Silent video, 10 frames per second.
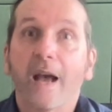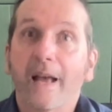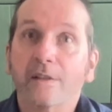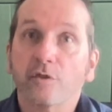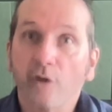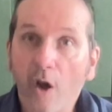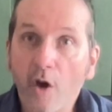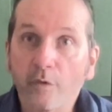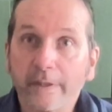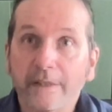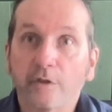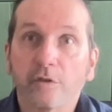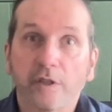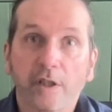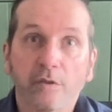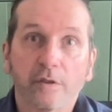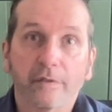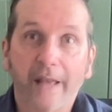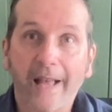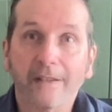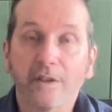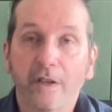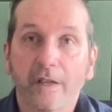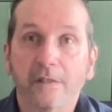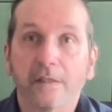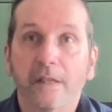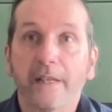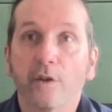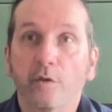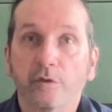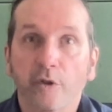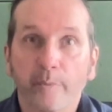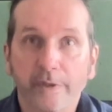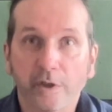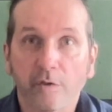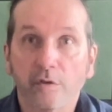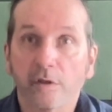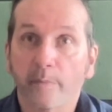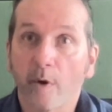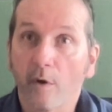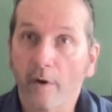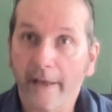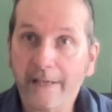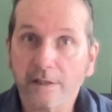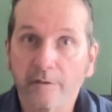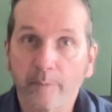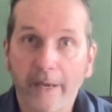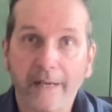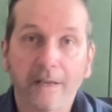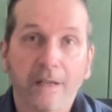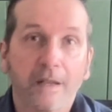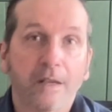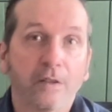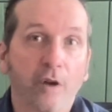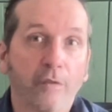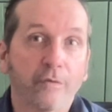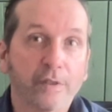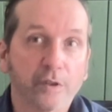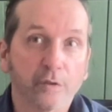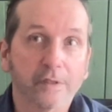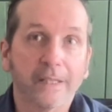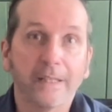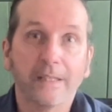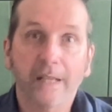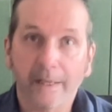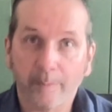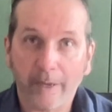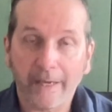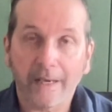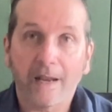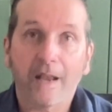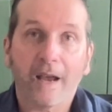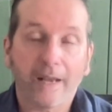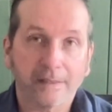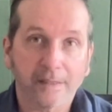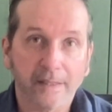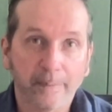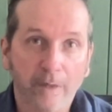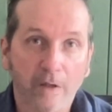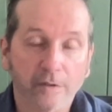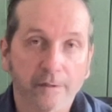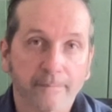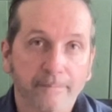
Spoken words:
as not only does the use of the hand hurt, it also produces a prolongation of pain, can often result in night pain and sleep loss.